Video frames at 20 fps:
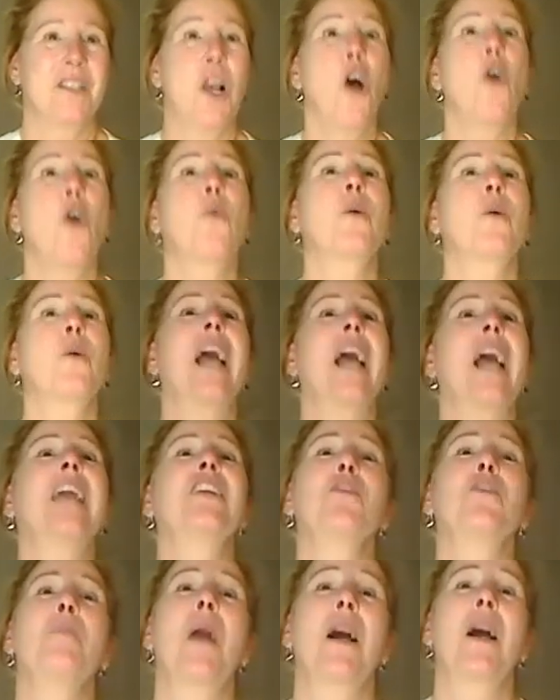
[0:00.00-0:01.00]
Oh,
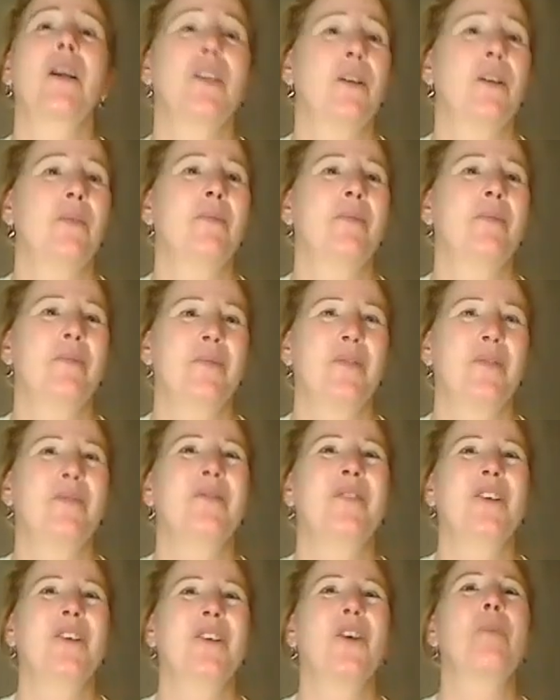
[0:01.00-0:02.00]

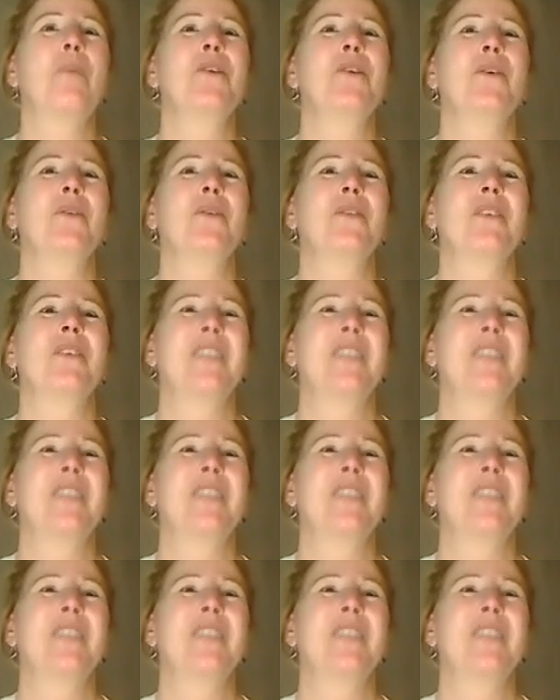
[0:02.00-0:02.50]
you're on mute.